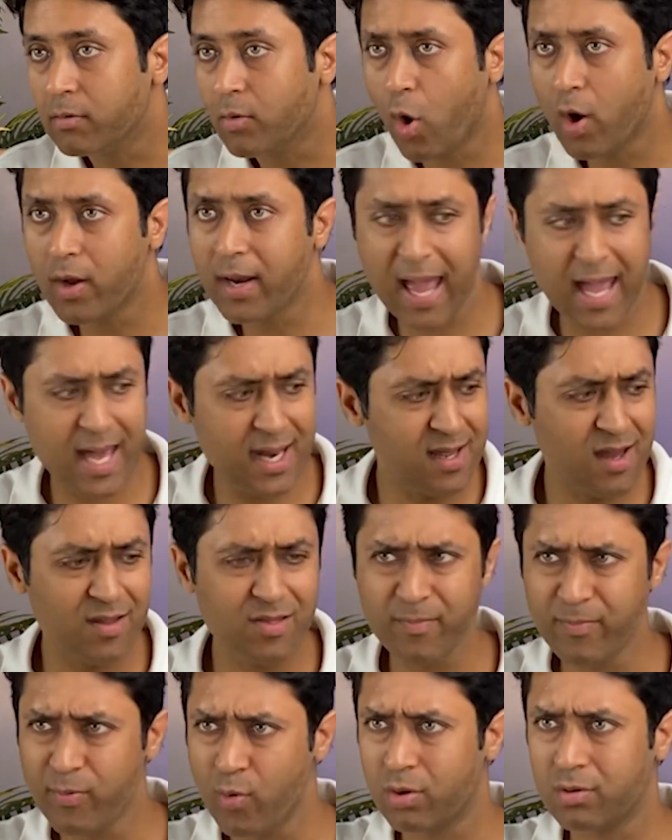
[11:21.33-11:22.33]
or any other
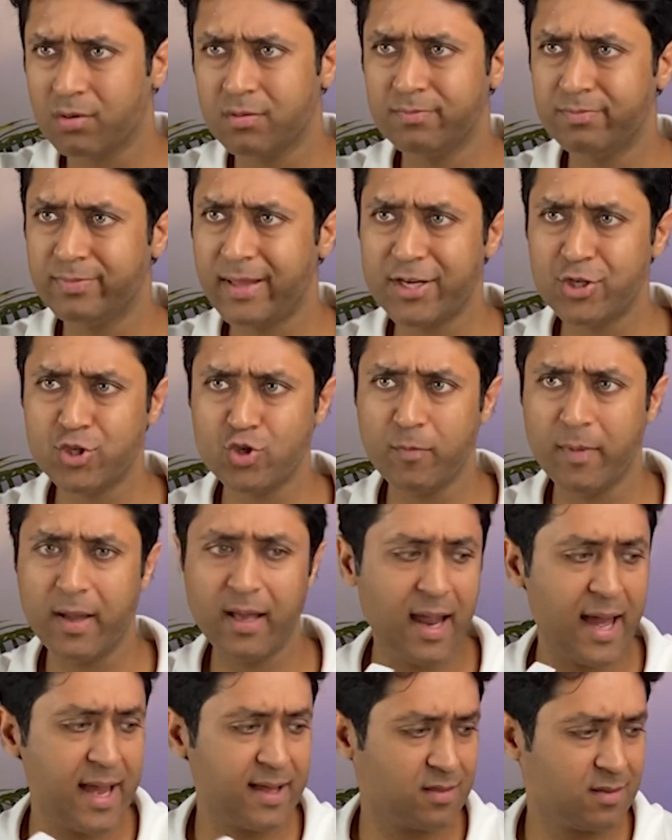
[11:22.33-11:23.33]
book that you may
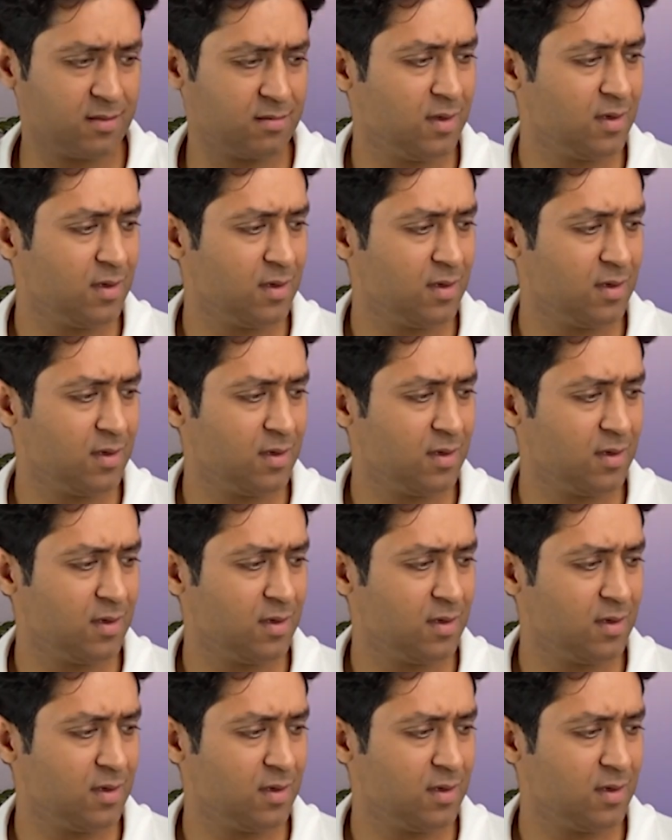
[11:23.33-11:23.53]
like.